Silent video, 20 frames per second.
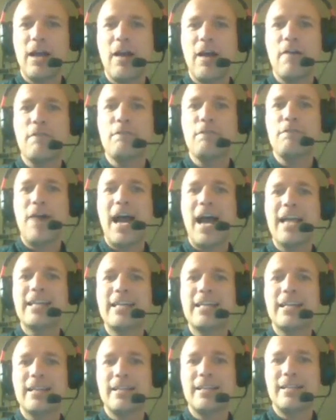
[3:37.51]

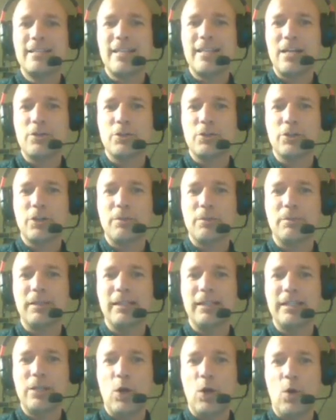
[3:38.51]
finding this center
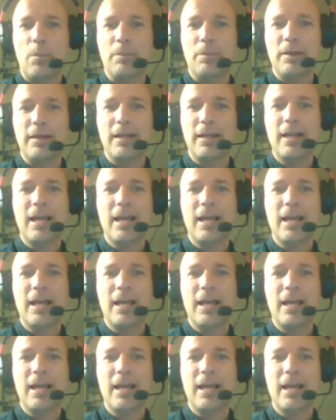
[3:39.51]
completely open,